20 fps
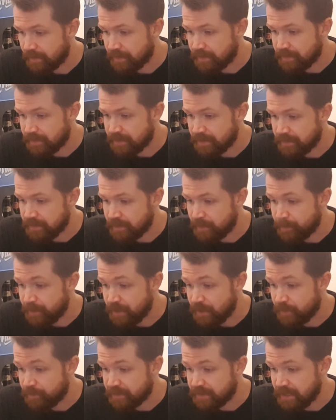the
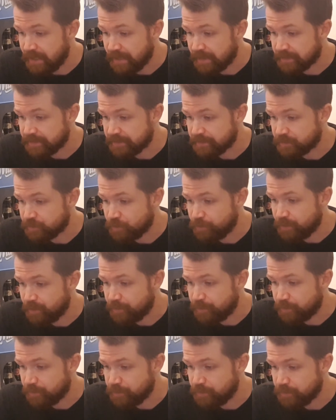beer began to be
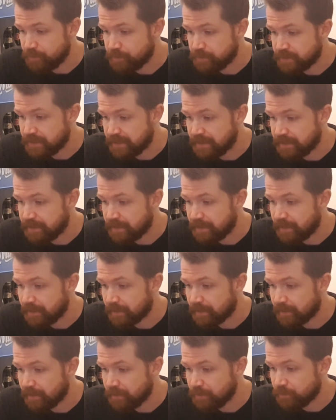produced in
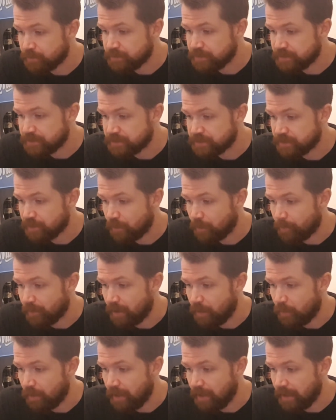Redunitzer
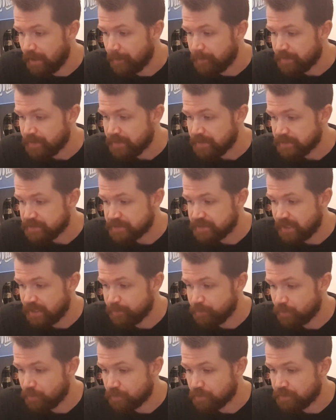Brauerei.
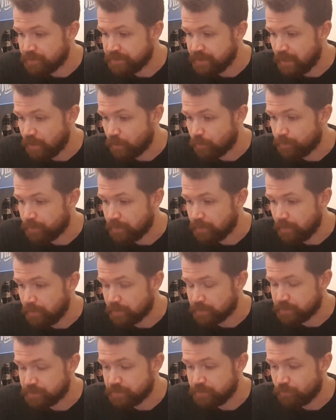Sternburg now
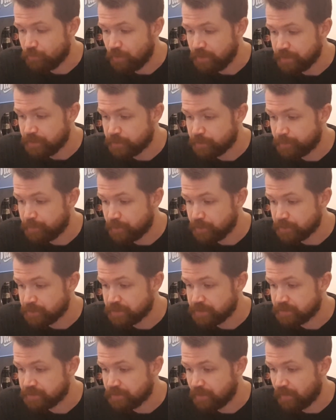belonged
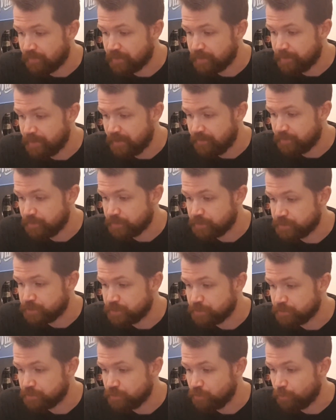100% of the
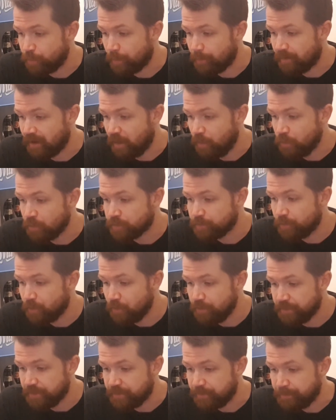beverage group
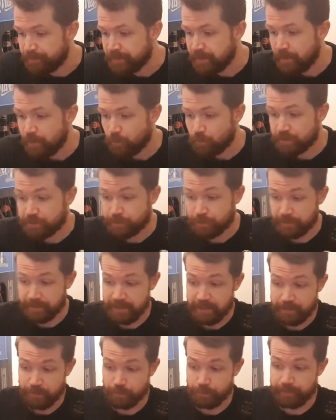Braunbrunnen, which
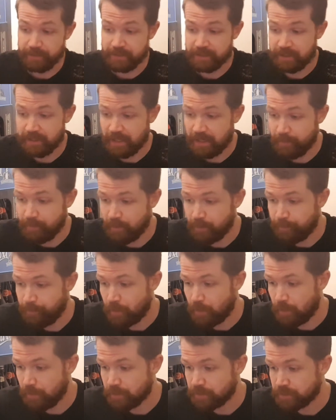later became a
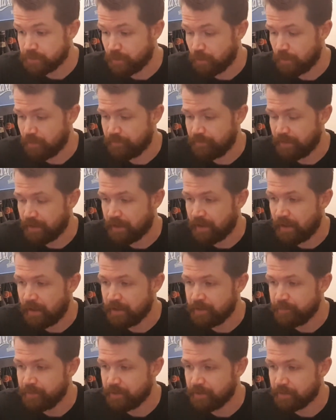part of
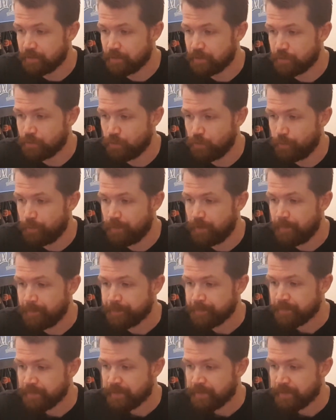Radeberger Gruppe.